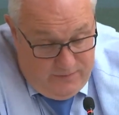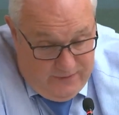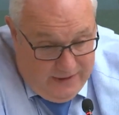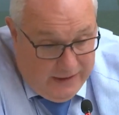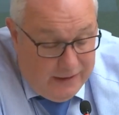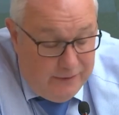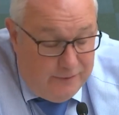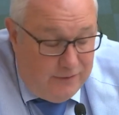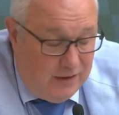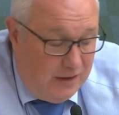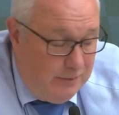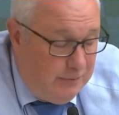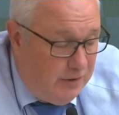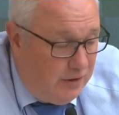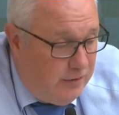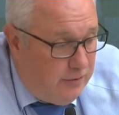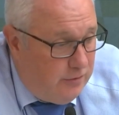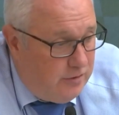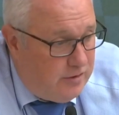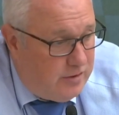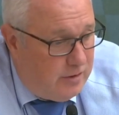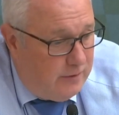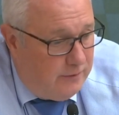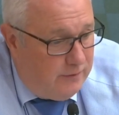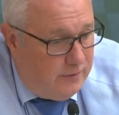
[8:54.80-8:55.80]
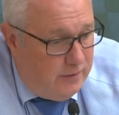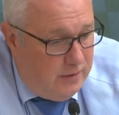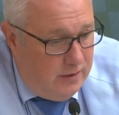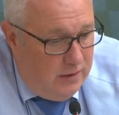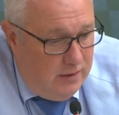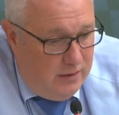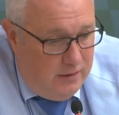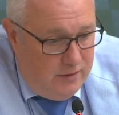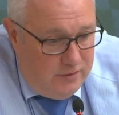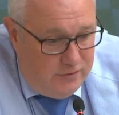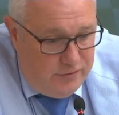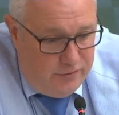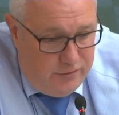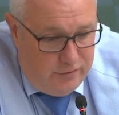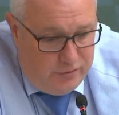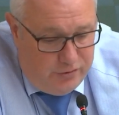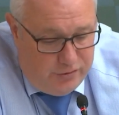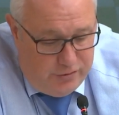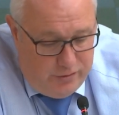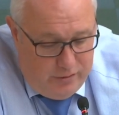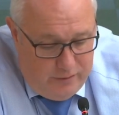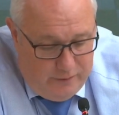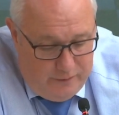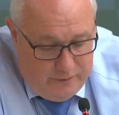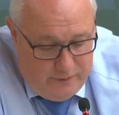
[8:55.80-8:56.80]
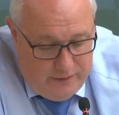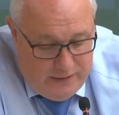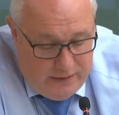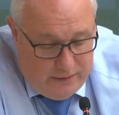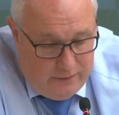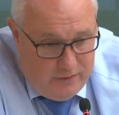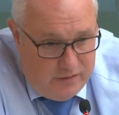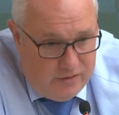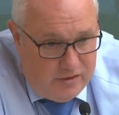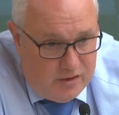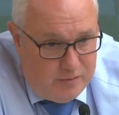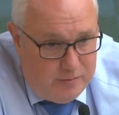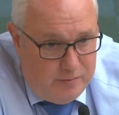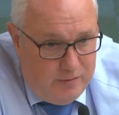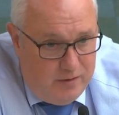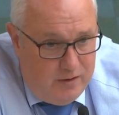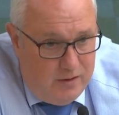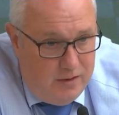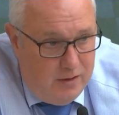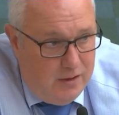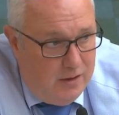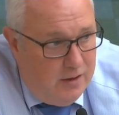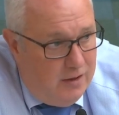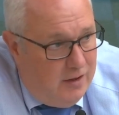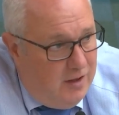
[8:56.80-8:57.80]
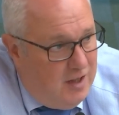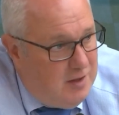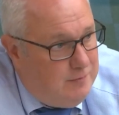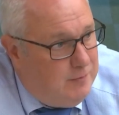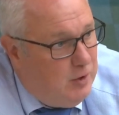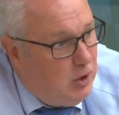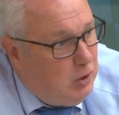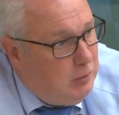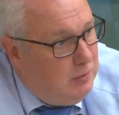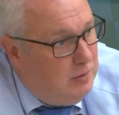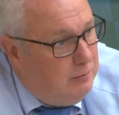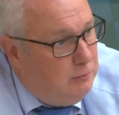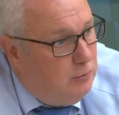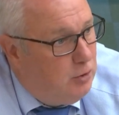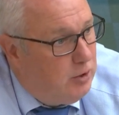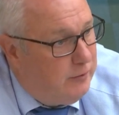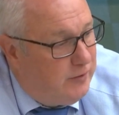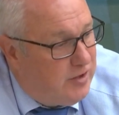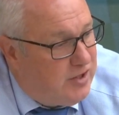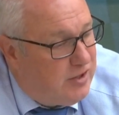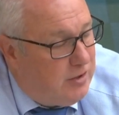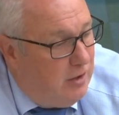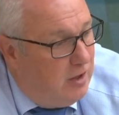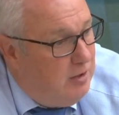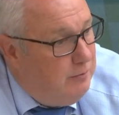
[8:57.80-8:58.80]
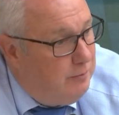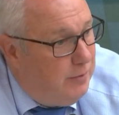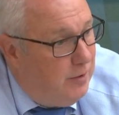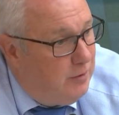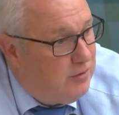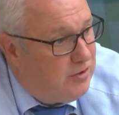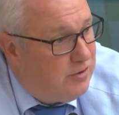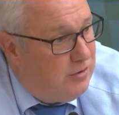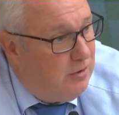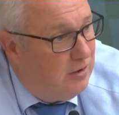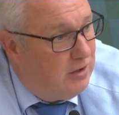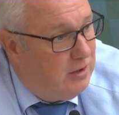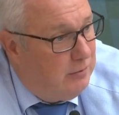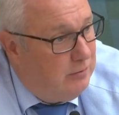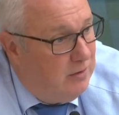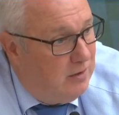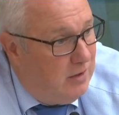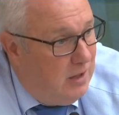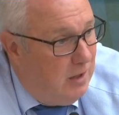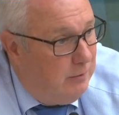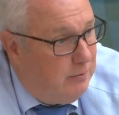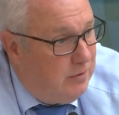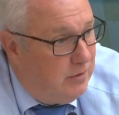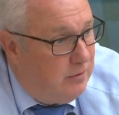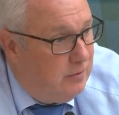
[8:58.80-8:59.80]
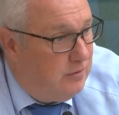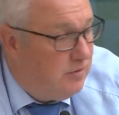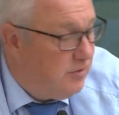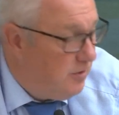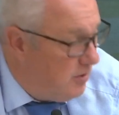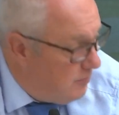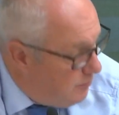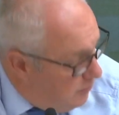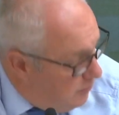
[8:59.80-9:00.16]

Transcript: thankfully, because of the introduction of LOSSB, is becoming more of a signpost document now, because